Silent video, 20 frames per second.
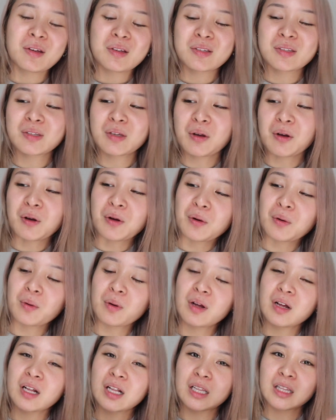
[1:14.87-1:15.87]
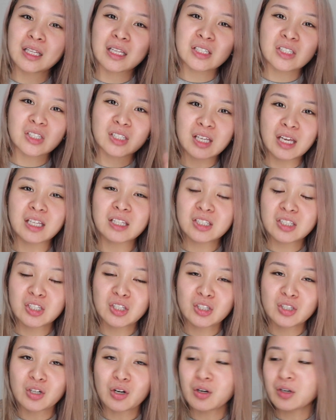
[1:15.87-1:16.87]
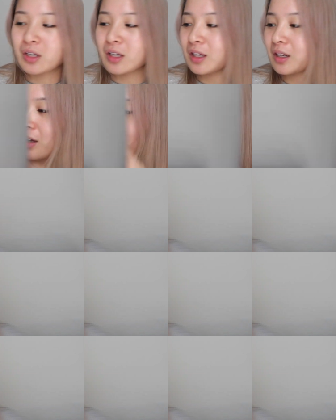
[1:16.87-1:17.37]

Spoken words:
So let's get started.